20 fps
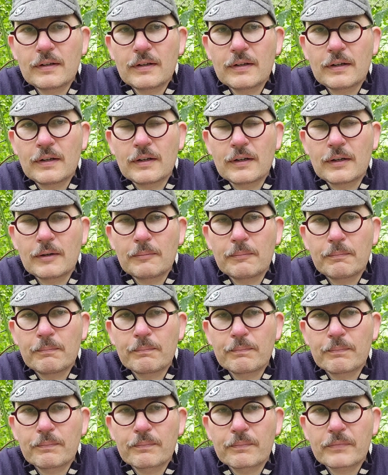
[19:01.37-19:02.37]

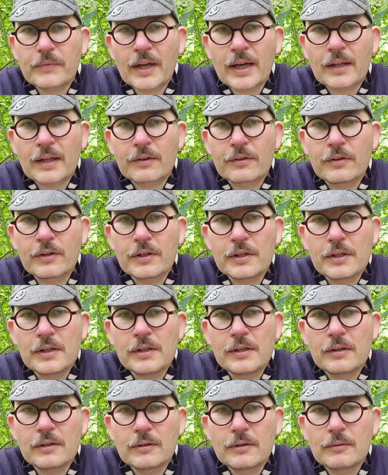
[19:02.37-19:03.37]
had the
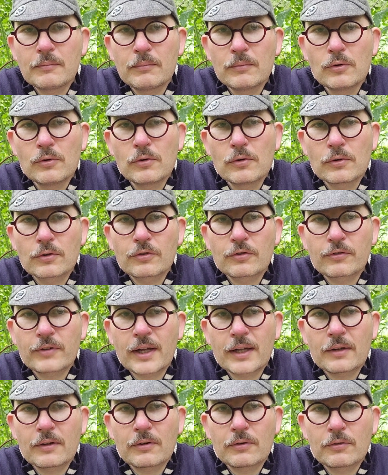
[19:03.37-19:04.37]
more
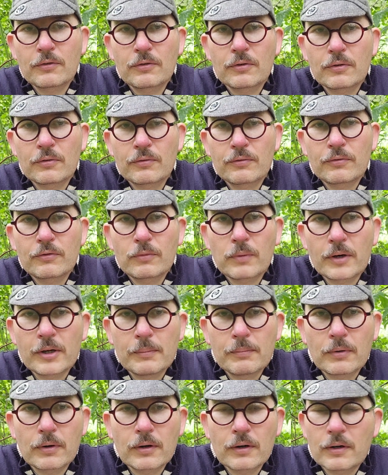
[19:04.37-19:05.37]
standard sort of 20
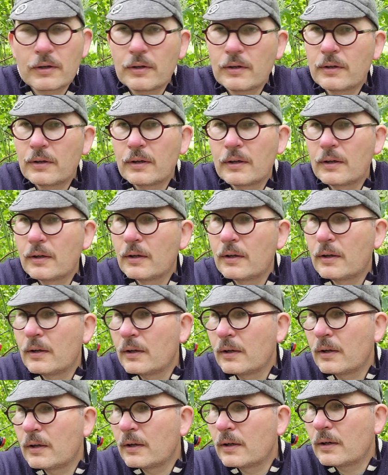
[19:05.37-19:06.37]
by
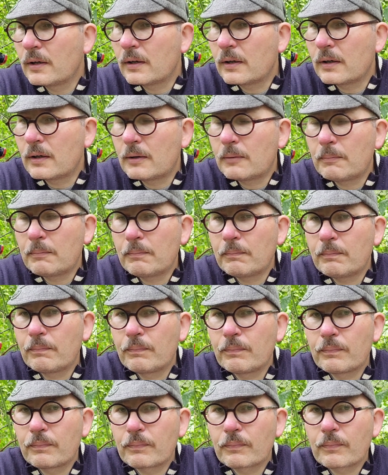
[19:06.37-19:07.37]

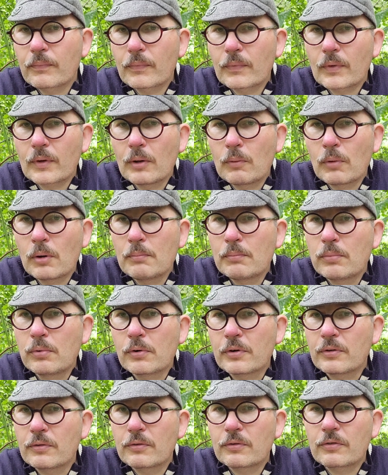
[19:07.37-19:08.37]

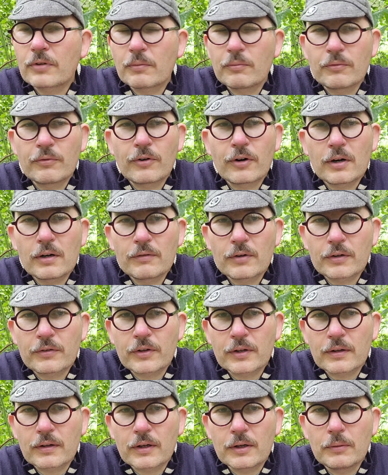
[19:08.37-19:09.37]
1.75, I
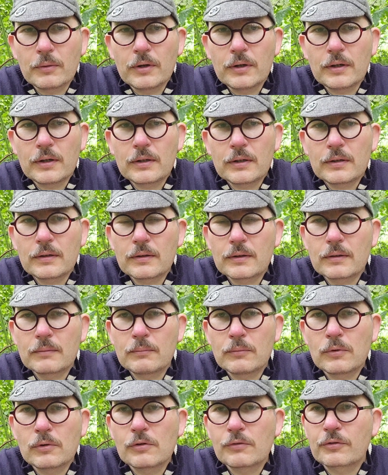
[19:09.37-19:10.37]
think they were,
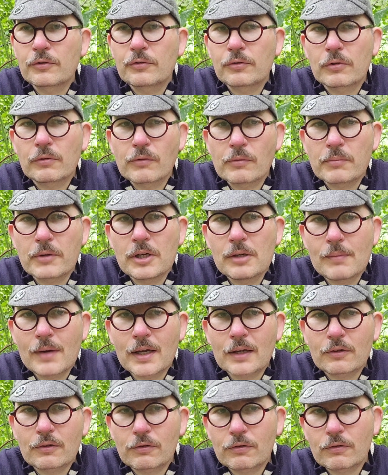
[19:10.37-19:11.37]
more of a sort of a
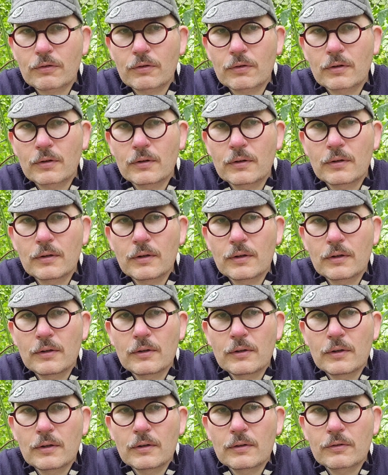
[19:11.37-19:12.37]
BMX
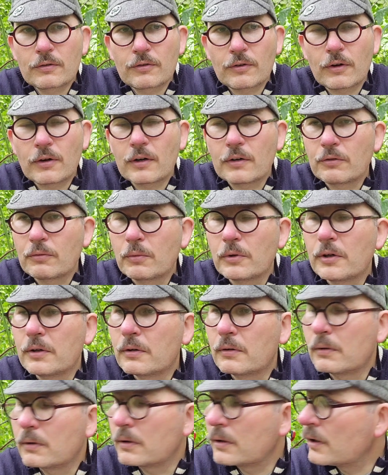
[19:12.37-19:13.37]
size
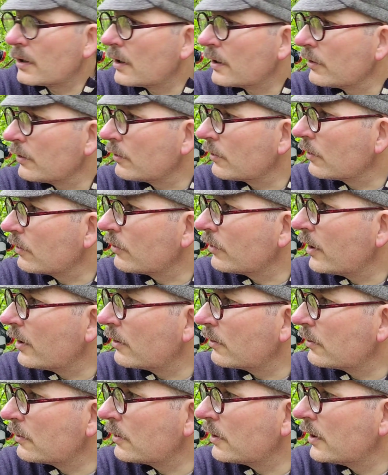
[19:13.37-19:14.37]
wheel, and you can
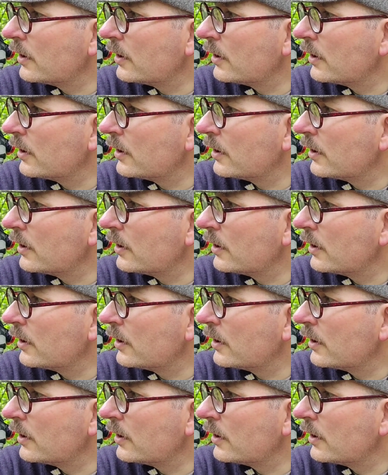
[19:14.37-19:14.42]
tell